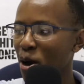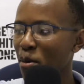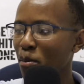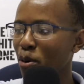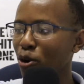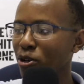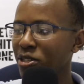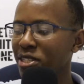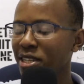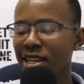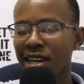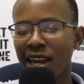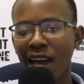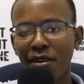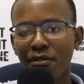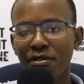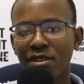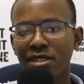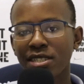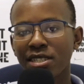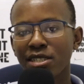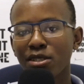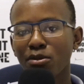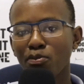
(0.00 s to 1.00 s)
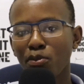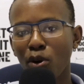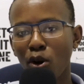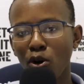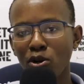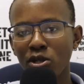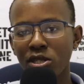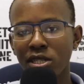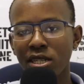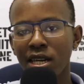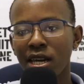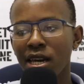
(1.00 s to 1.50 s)
posting an advert as a
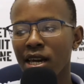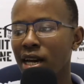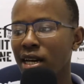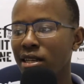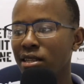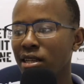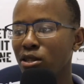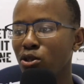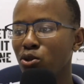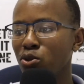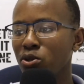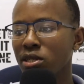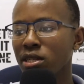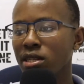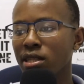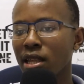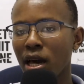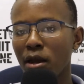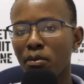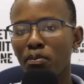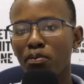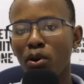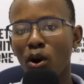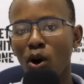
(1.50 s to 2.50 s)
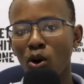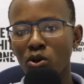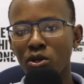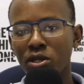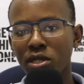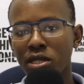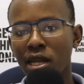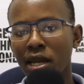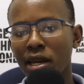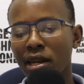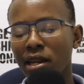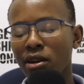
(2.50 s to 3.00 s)
post, and then using that
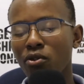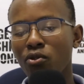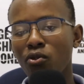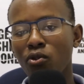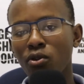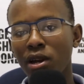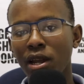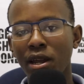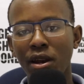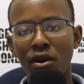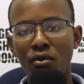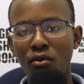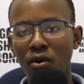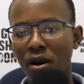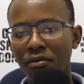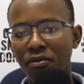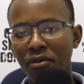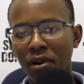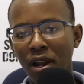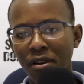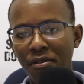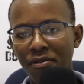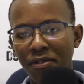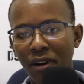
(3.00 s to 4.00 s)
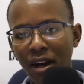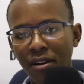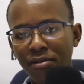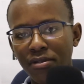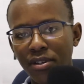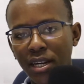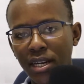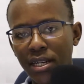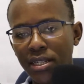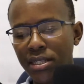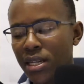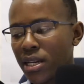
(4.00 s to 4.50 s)
post, let it run for like 5
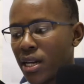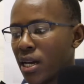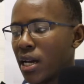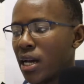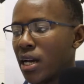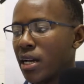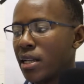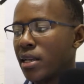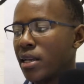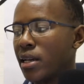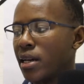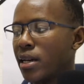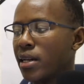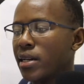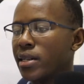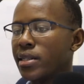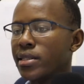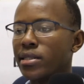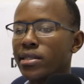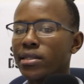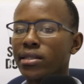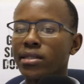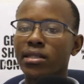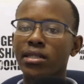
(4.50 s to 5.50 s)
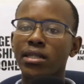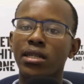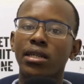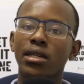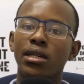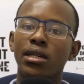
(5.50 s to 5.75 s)
days. And then